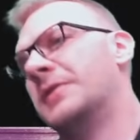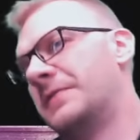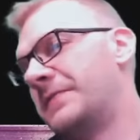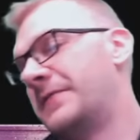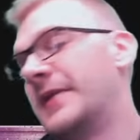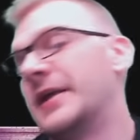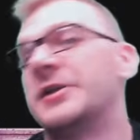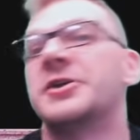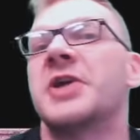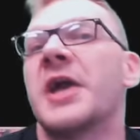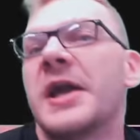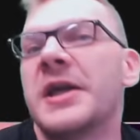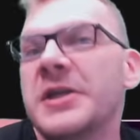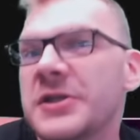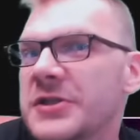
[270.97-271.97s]
they
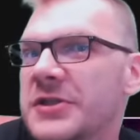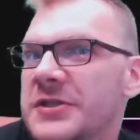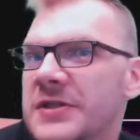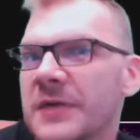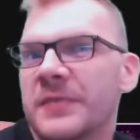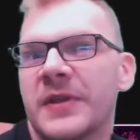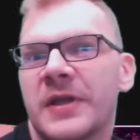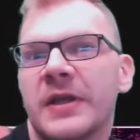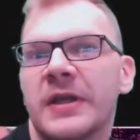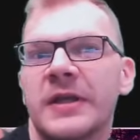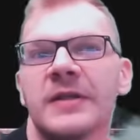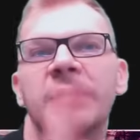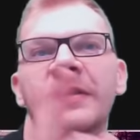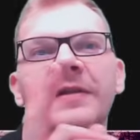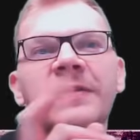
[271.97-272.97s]
changed something
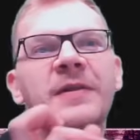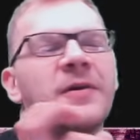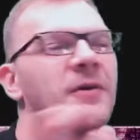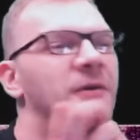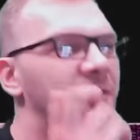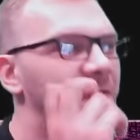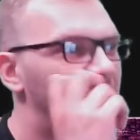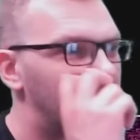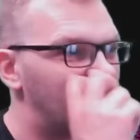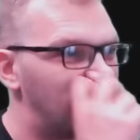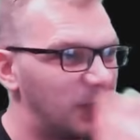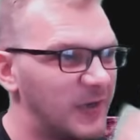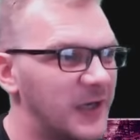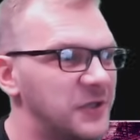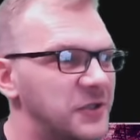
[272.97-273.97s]
in the order of
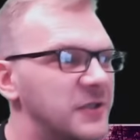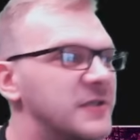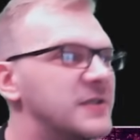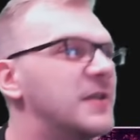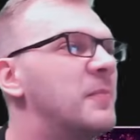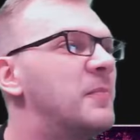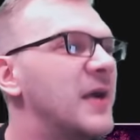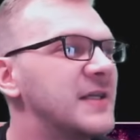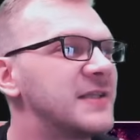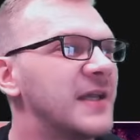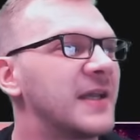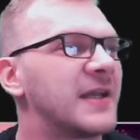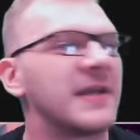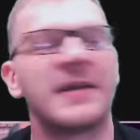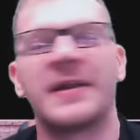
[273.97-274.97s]
operations, the best I
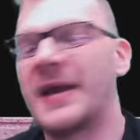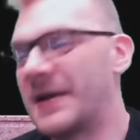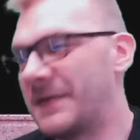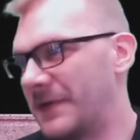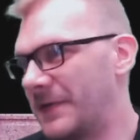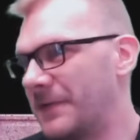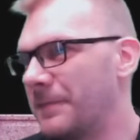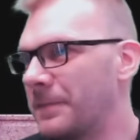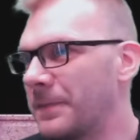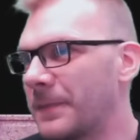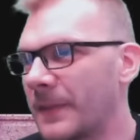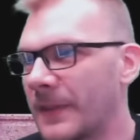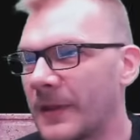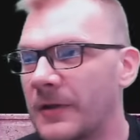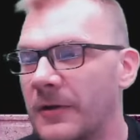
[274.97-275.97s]
can gather.
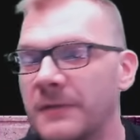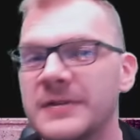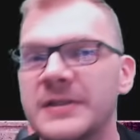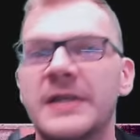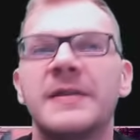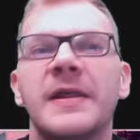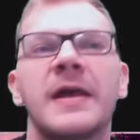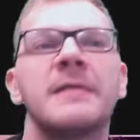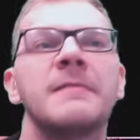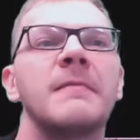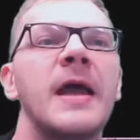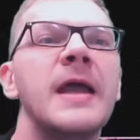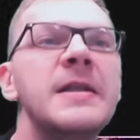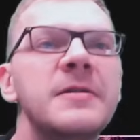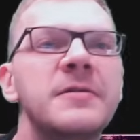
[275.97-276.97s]
Obviously, the
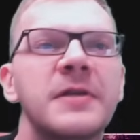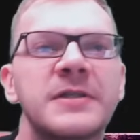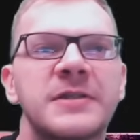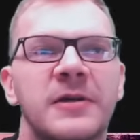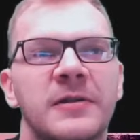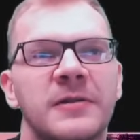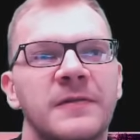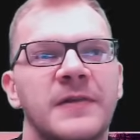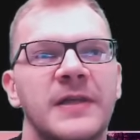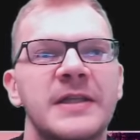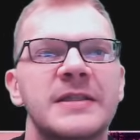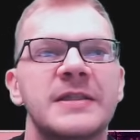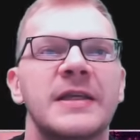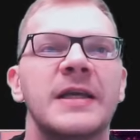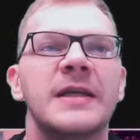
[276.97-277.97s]
end result of
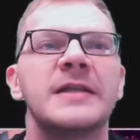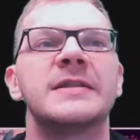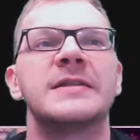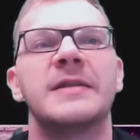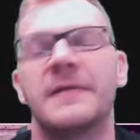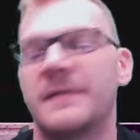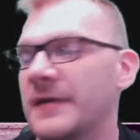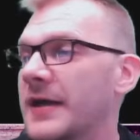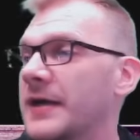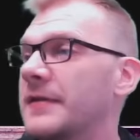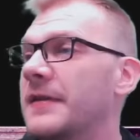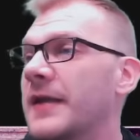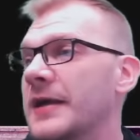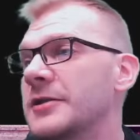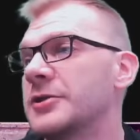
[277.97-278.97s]
this is the fact
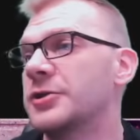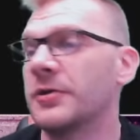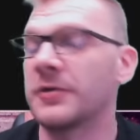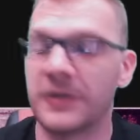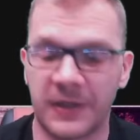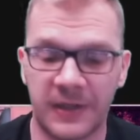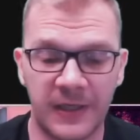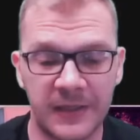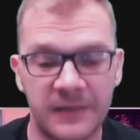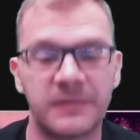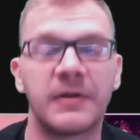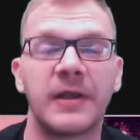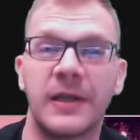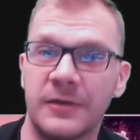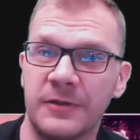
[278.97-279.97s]
that Shocker, again,
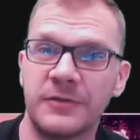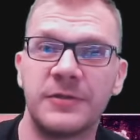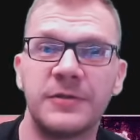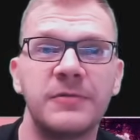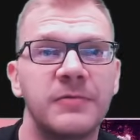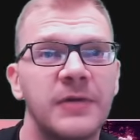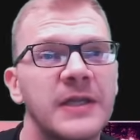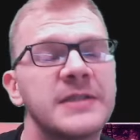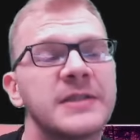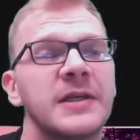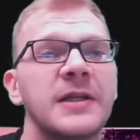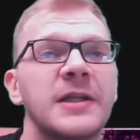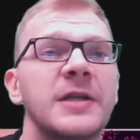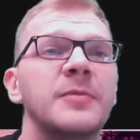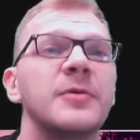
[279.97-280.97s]
cannot do Red
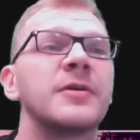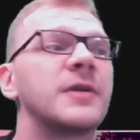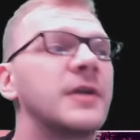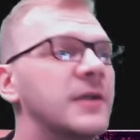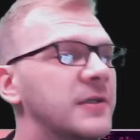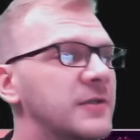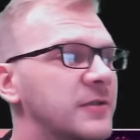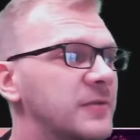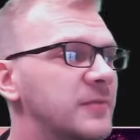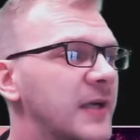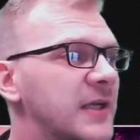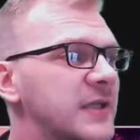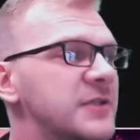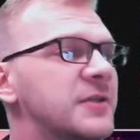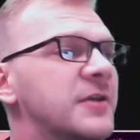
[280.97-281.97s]
Skull anymore, cannot do
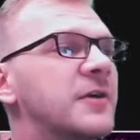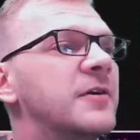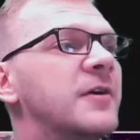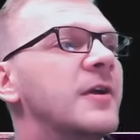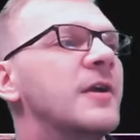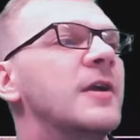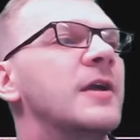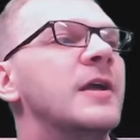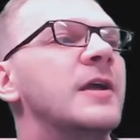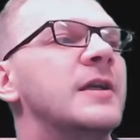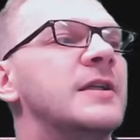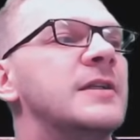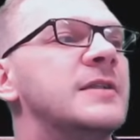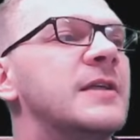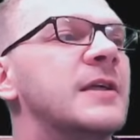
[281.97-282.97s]
Maestro,
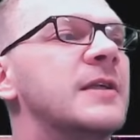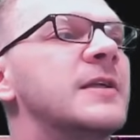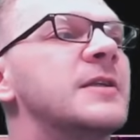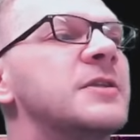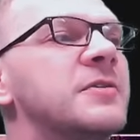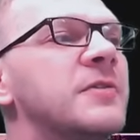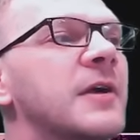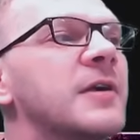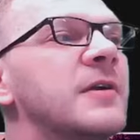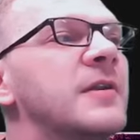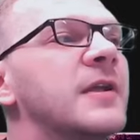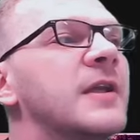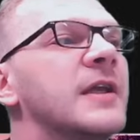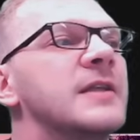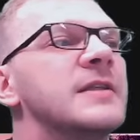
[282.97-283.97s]
he's gonna struggle
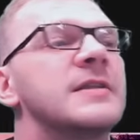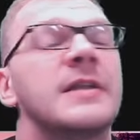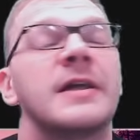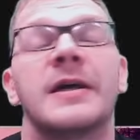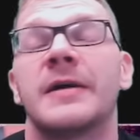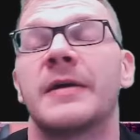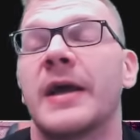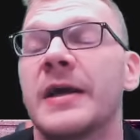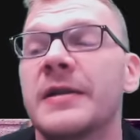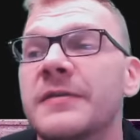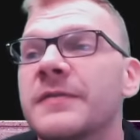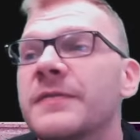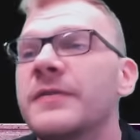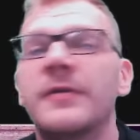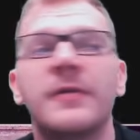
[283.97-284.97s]
against a
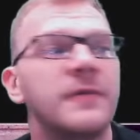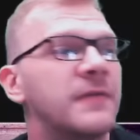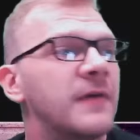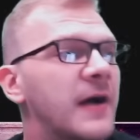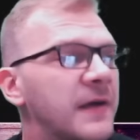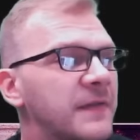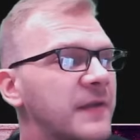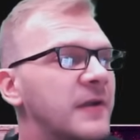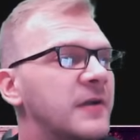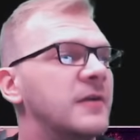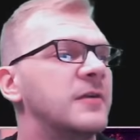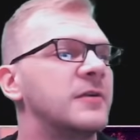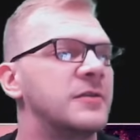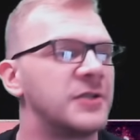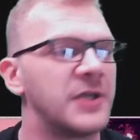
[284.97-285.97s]
handful of other
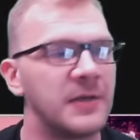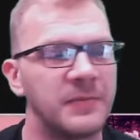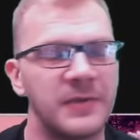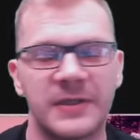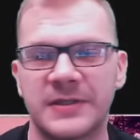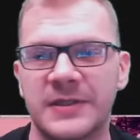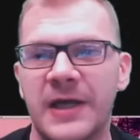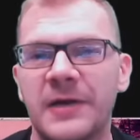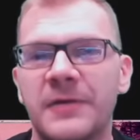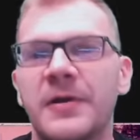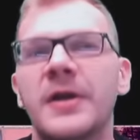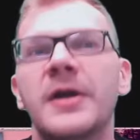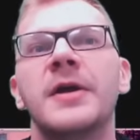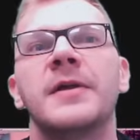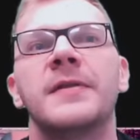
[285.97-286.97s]
champions now
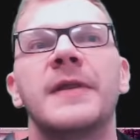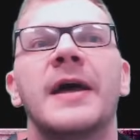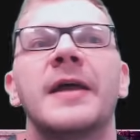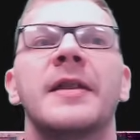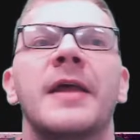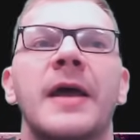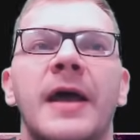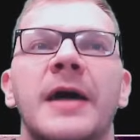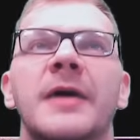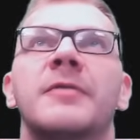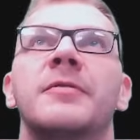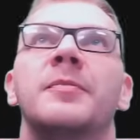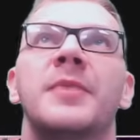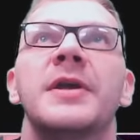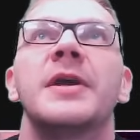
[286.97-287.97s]
that
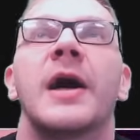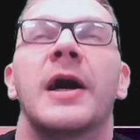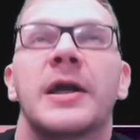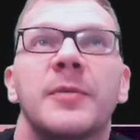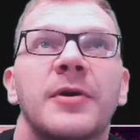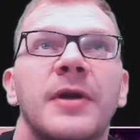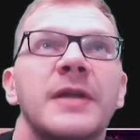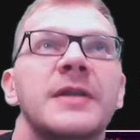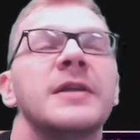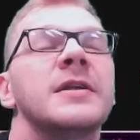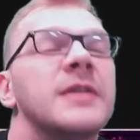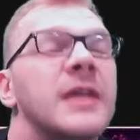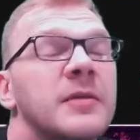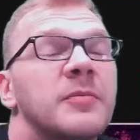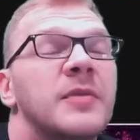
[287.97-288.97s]
have big armor rating
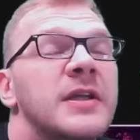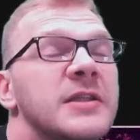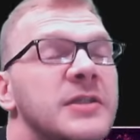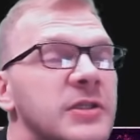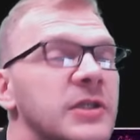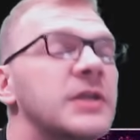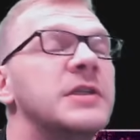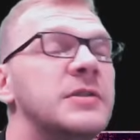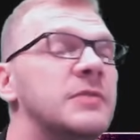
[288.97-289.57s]
that means he's